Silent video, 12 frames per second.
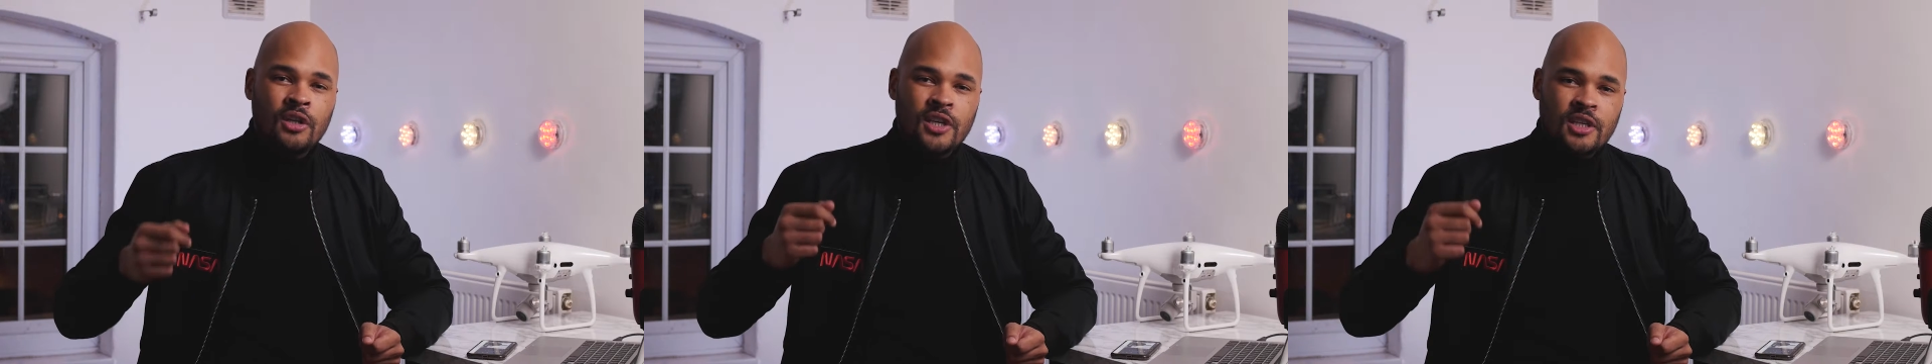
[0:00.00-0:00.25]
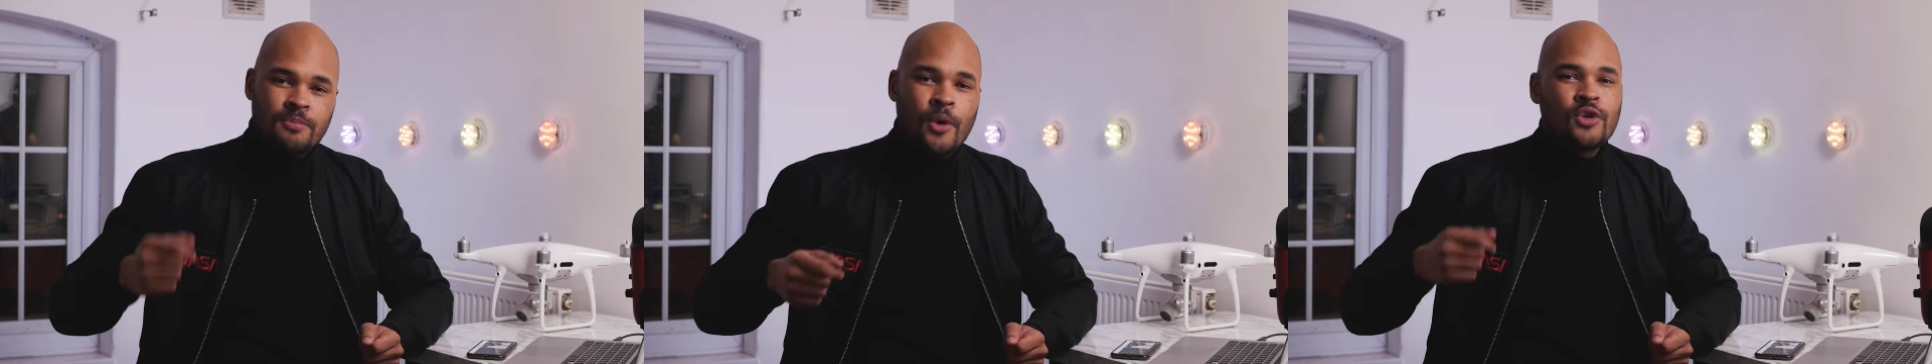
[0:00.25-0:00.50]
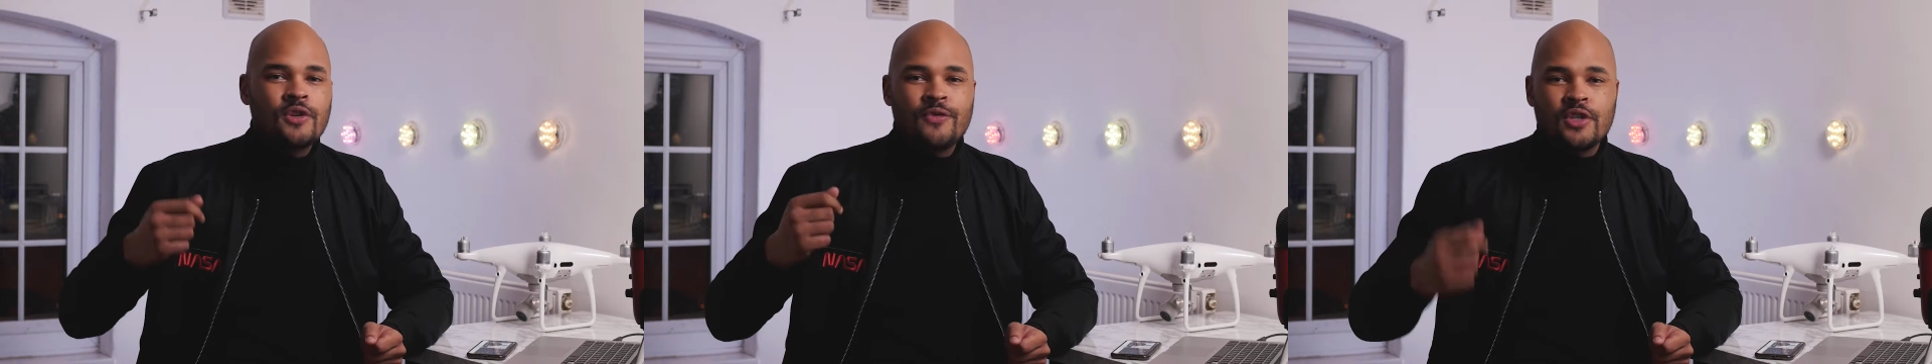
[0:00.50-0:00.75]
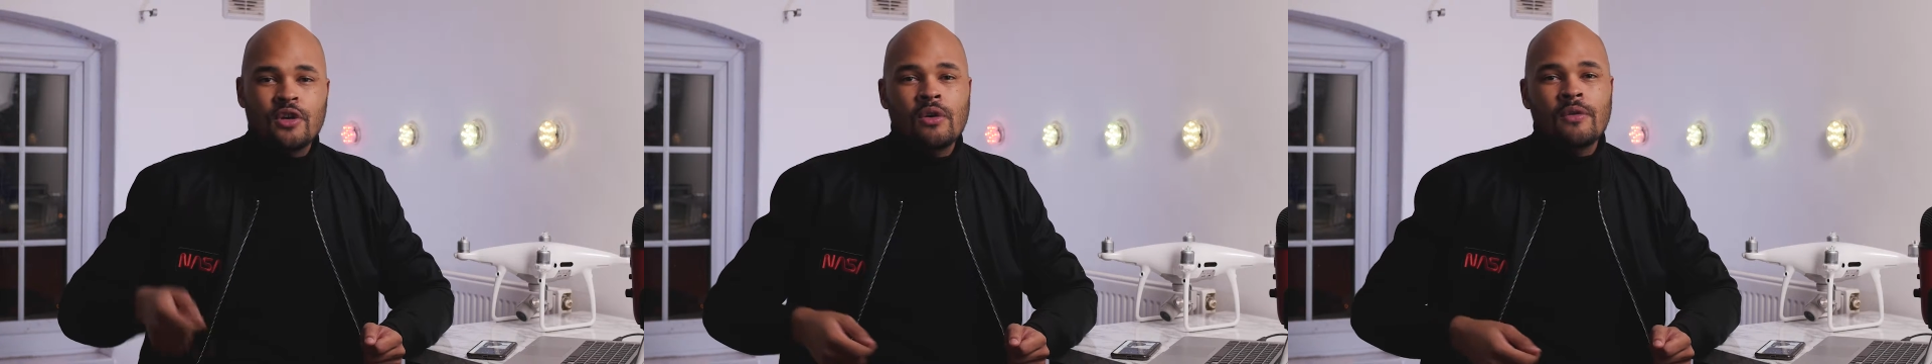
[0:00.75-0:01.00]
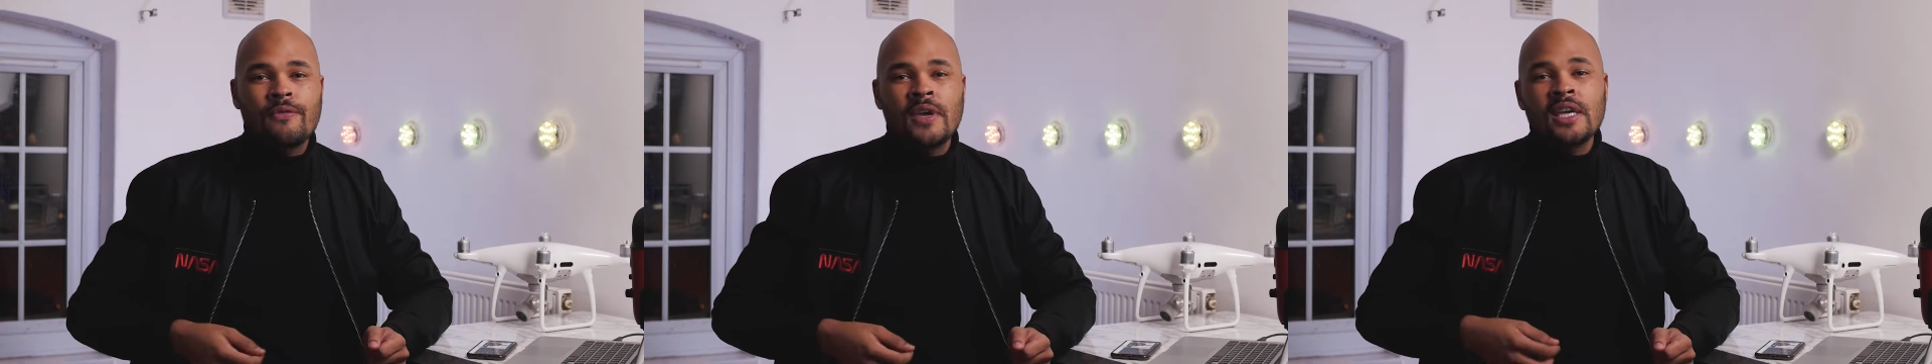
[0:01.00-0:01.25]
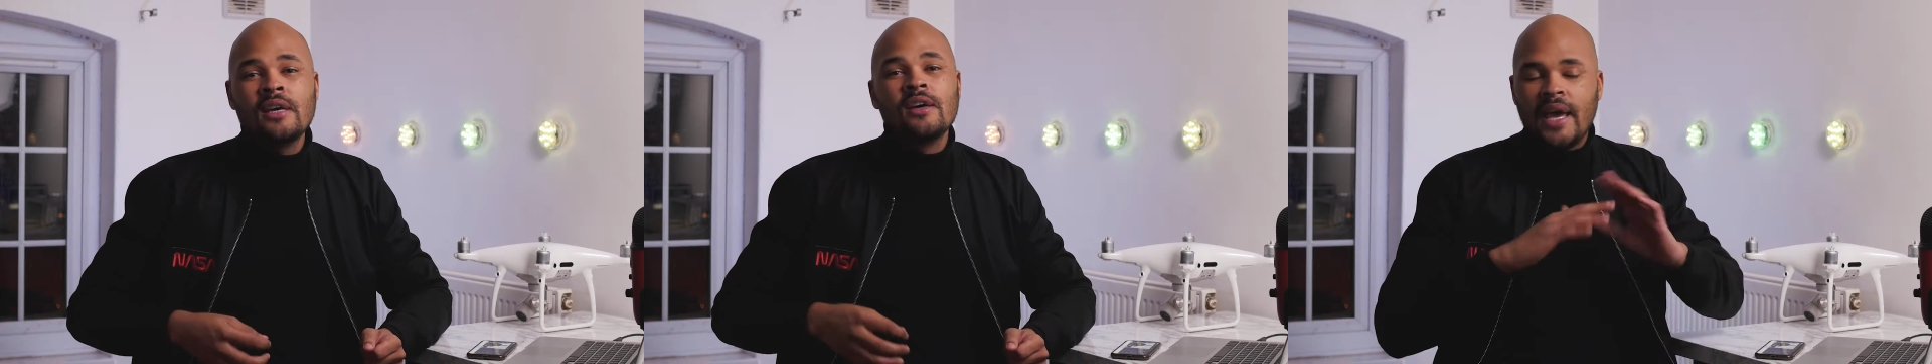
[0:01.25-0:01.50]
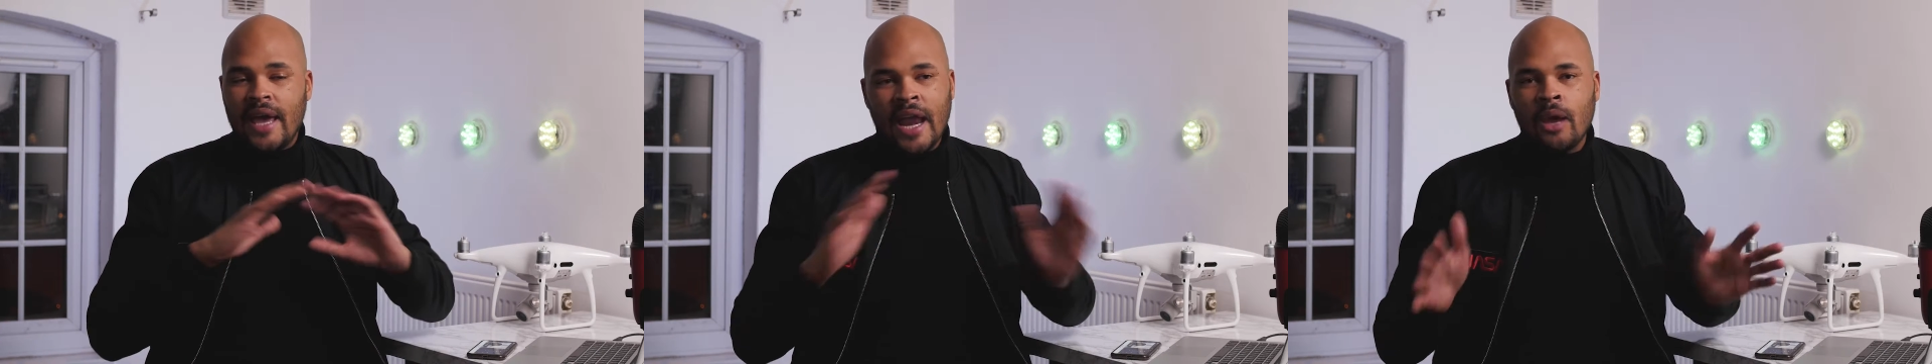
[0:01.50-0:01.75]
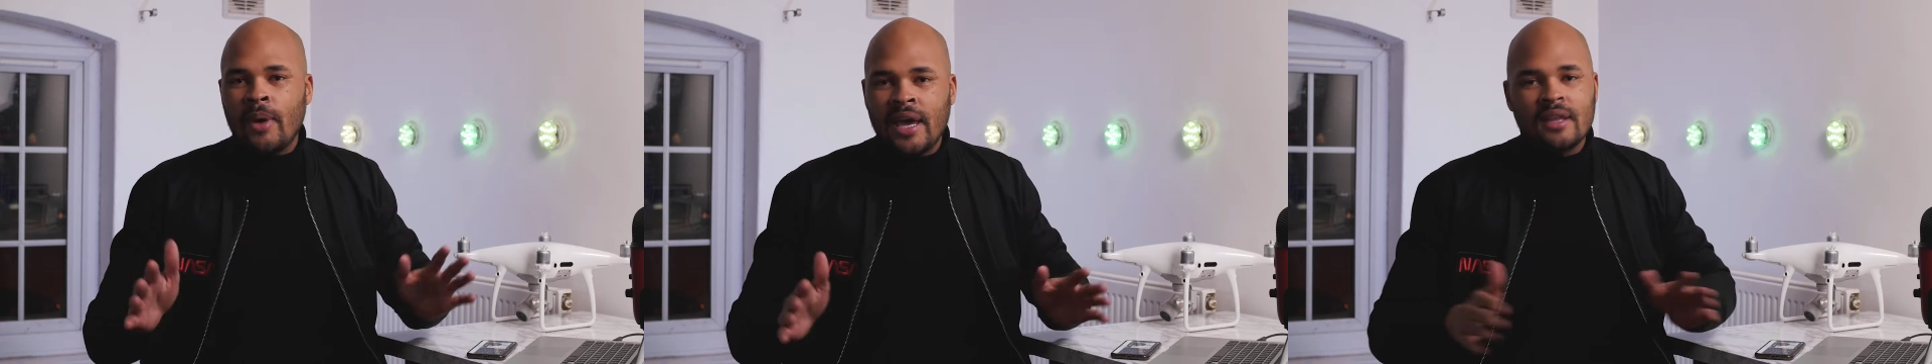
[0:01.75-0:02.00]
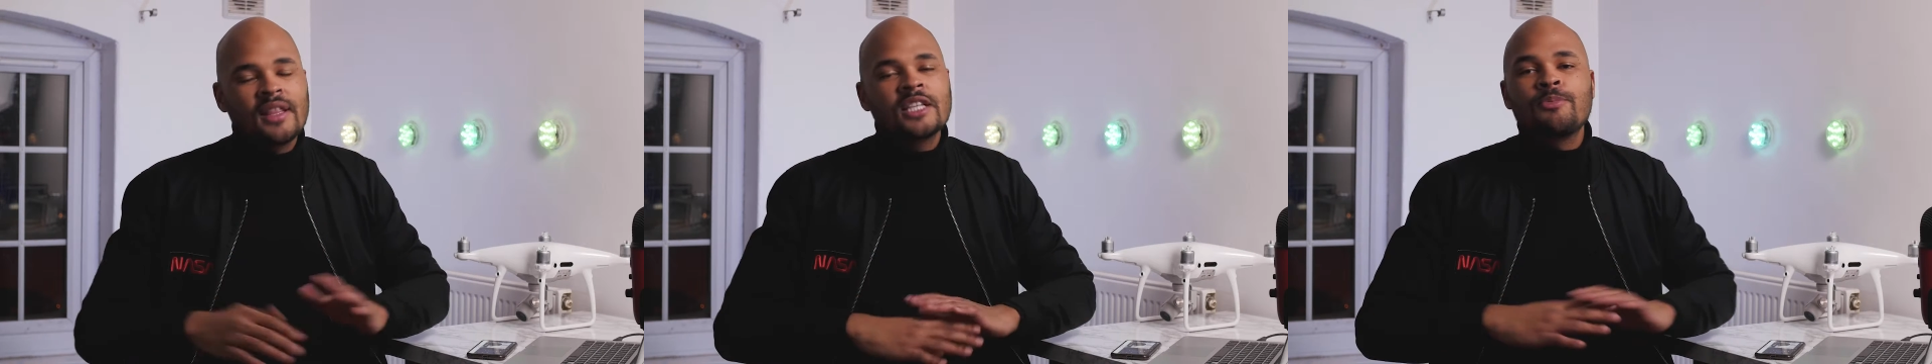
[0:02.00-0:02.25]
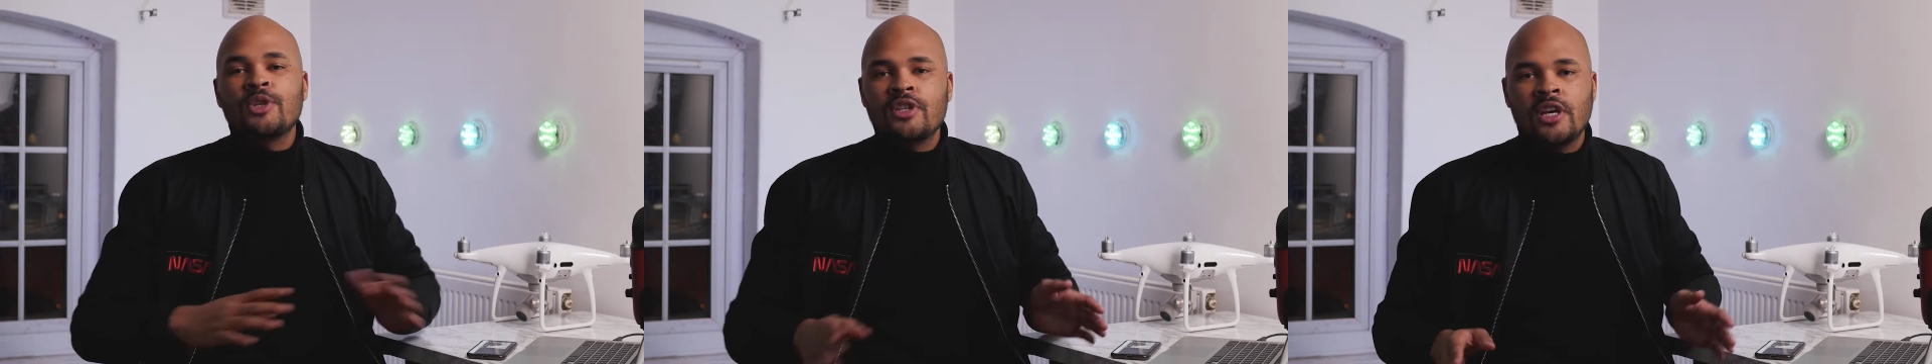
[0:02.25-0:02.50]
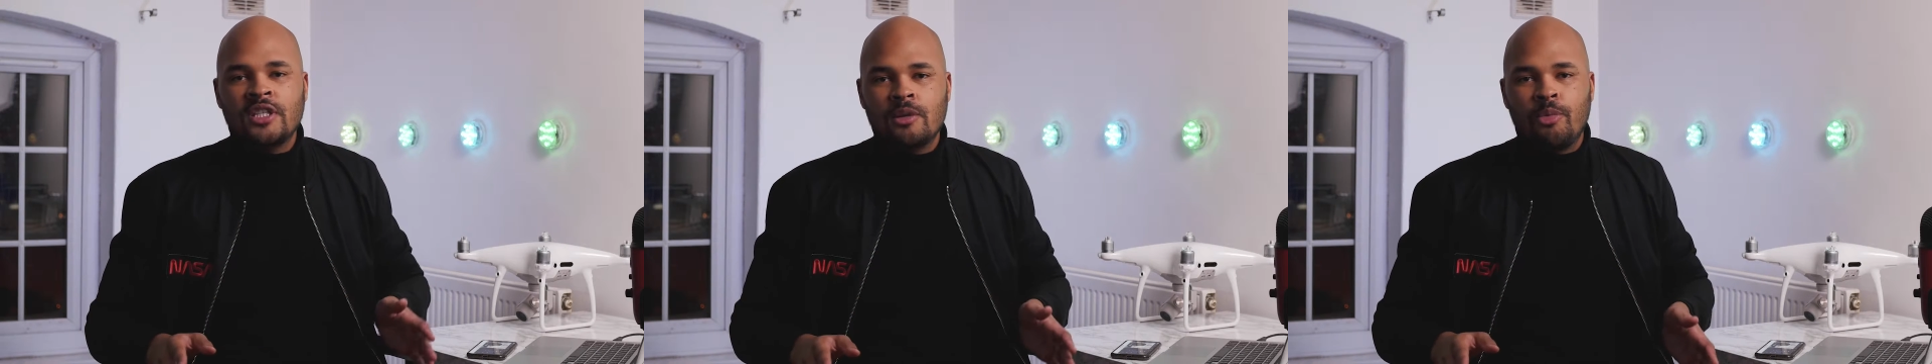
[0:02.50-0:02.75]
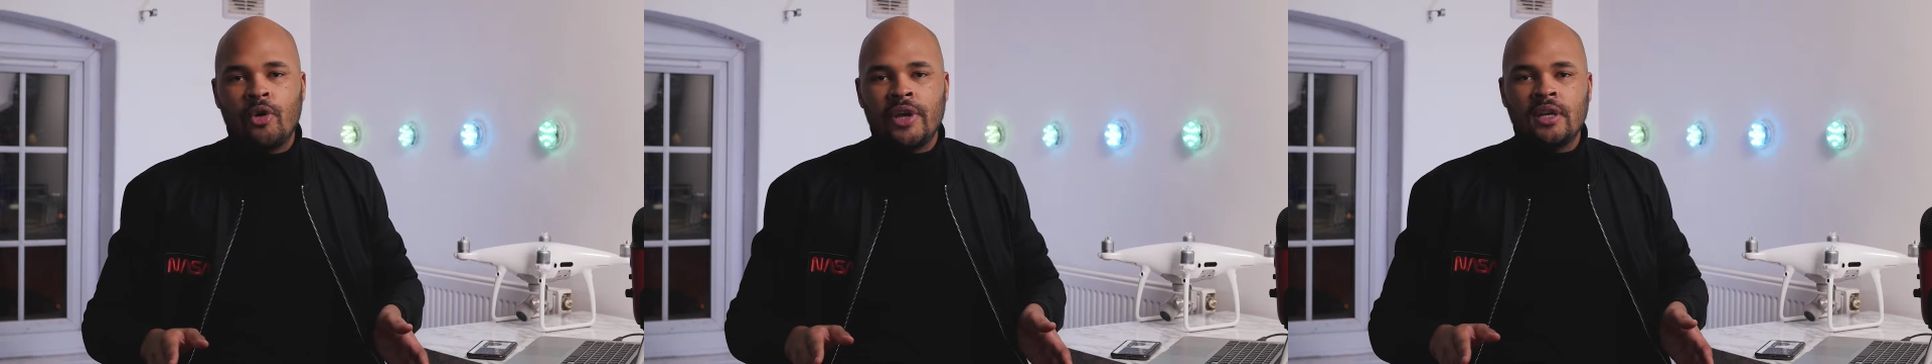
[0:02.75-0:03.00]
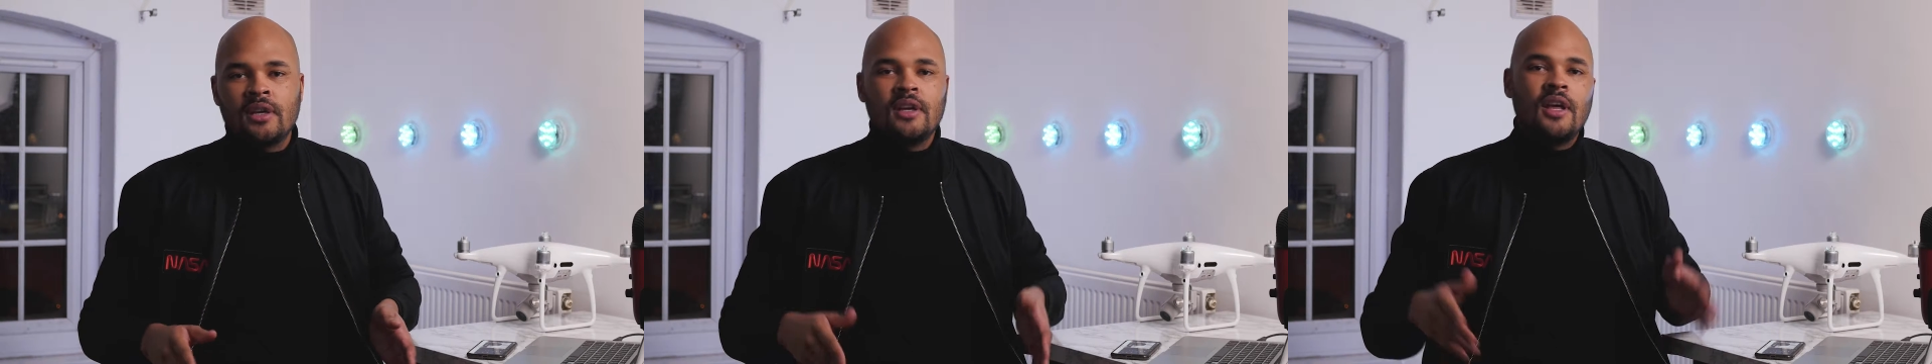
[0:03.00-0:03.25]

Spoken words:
exposure photography. Anyway, that's besides the point.